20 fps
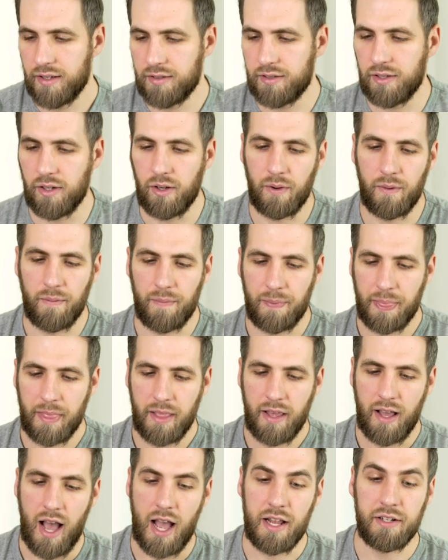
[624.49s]
So
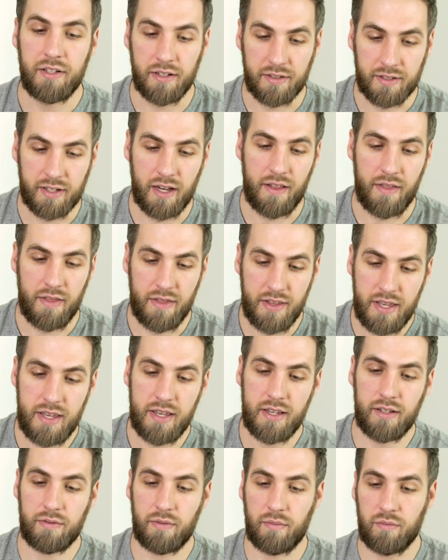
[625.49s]
I just got
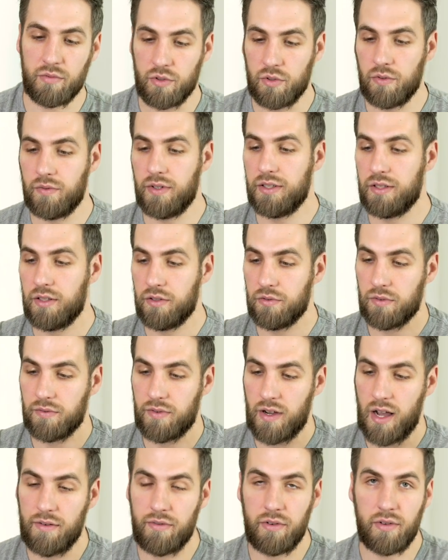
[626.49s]
these from True Vintage
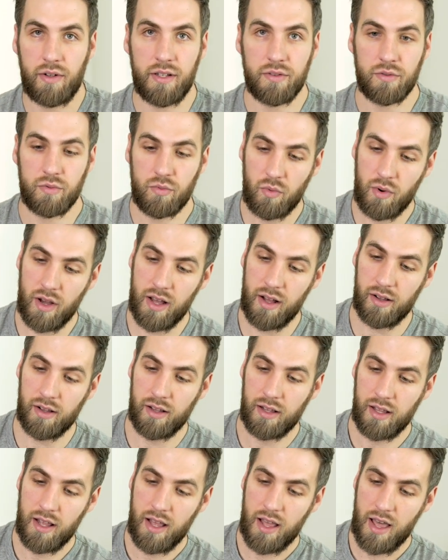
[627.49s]
Revival as
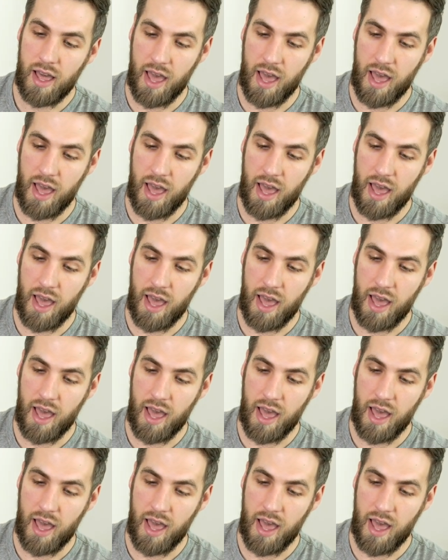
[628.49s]
well.